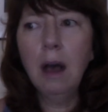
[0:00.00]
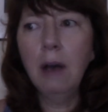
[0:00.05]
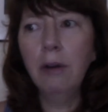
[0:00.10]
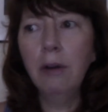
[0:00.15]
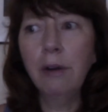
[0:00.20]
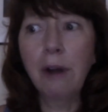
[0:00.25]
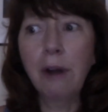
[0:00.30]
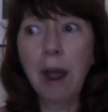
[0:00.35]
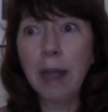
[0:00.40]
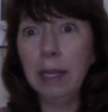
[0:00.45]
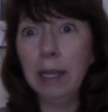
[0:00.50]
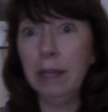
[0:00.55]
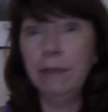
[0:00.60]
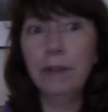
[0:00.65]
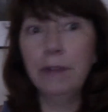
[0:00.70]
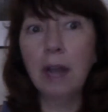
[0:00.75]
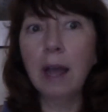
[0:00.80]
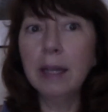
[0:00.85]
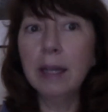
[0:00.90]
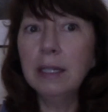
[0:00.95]
or even
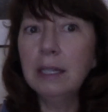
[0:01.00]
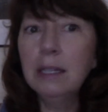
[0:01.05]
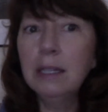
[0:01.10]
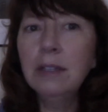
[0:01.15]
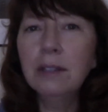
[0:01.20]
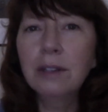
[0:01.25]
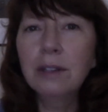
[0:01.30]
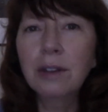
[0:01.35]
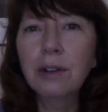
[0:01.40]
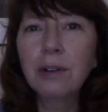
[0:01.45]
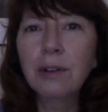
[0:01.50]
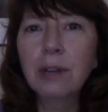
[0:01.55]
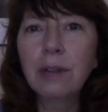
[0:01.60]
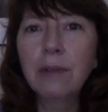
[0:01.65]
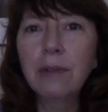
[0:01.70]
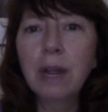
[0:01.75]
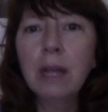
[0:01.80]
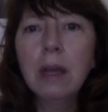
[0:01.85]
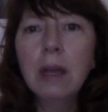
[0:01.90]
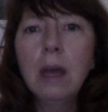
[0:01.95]
IT security,
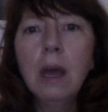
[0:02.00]
right?